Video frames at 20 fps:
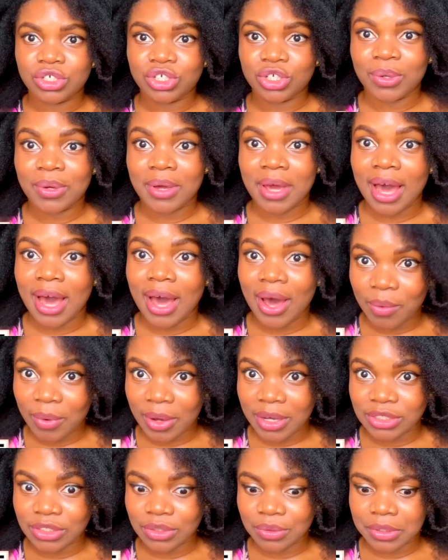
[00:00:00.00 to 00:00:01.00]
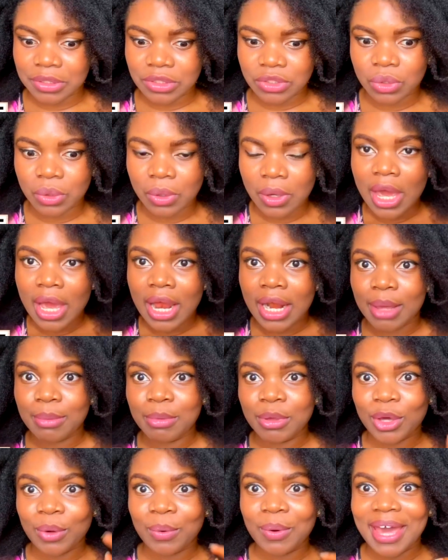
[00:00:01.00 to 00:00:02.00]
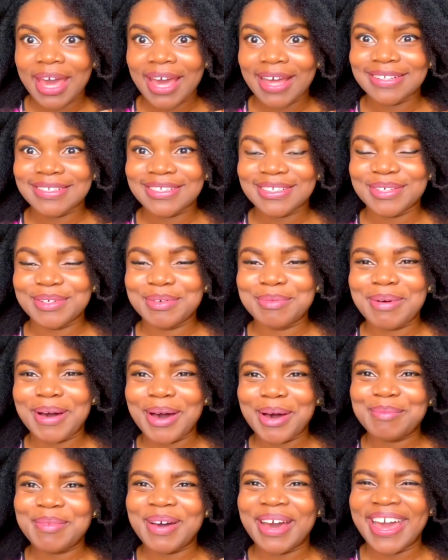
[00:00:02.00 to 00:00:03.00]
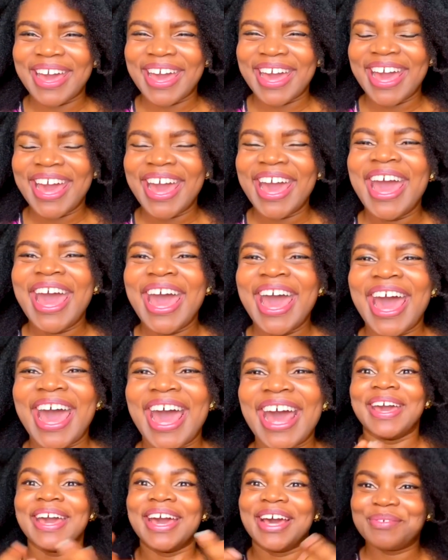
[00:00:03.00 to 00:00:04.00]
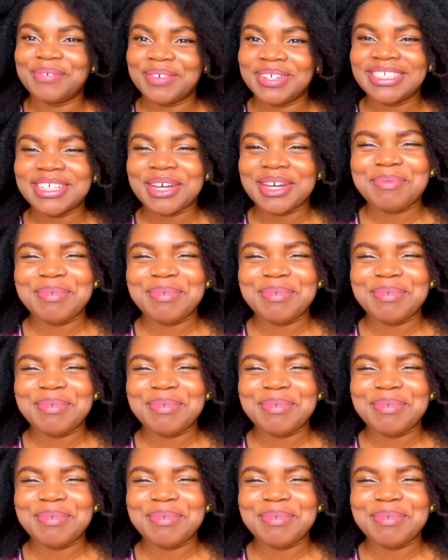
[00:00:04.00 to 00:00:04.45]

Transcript: to show you how I do it. So let me go ahead to part my hair and we shall